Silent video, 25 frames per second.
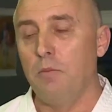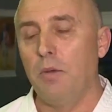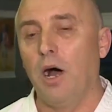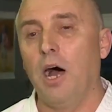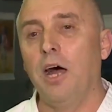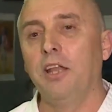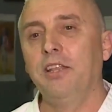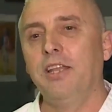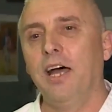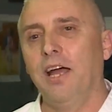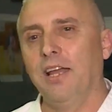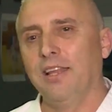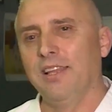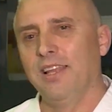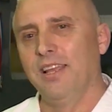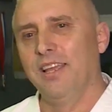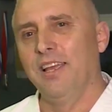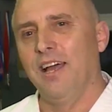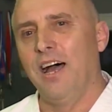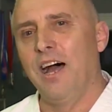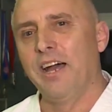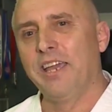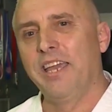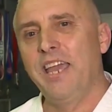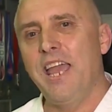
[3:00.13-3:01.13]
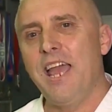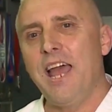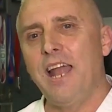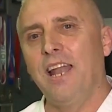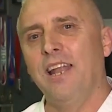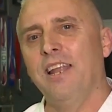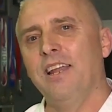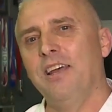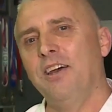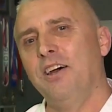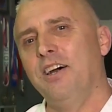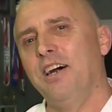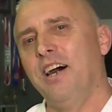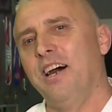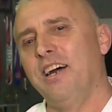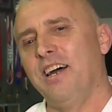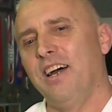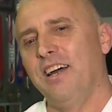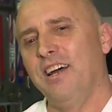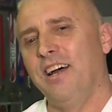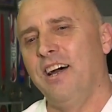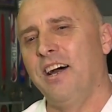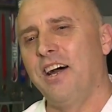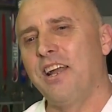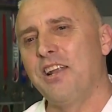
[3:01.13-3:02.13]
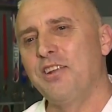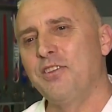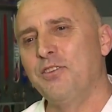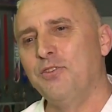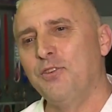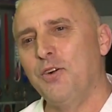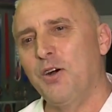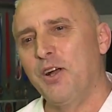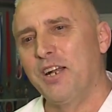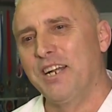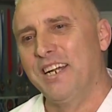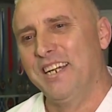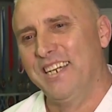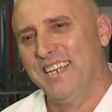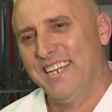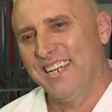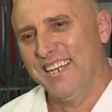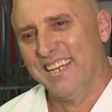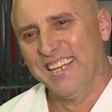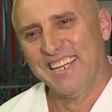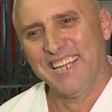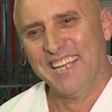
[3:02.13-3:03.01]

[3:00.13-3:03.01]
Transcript: I'm done again, hard work.